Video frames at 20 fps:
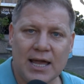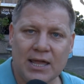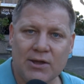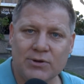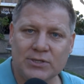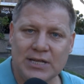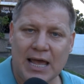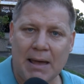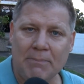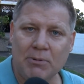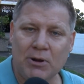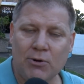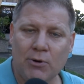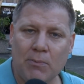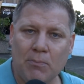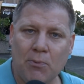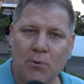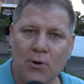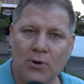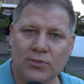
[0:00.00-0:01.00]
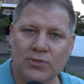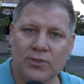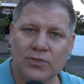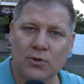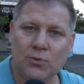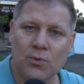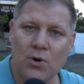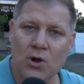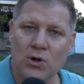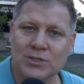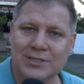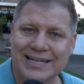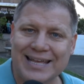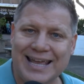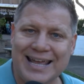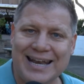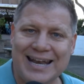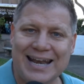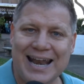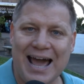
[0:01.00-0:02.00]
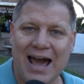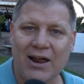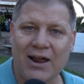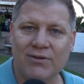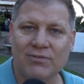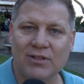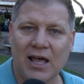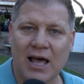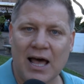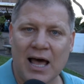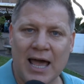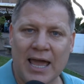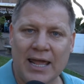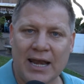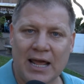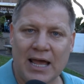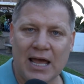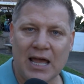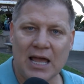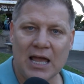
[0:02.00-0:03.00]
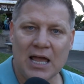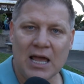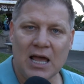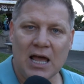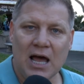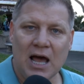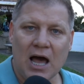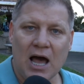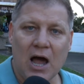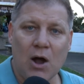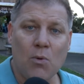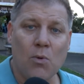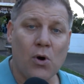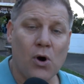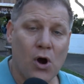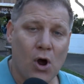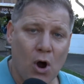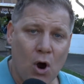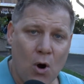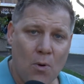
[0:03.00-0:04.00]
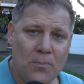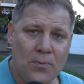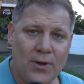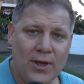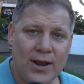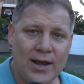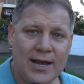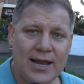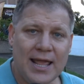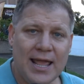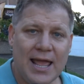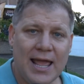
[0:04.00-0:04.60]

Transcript: he was happy to report that the roads in and out of Lahaina were open,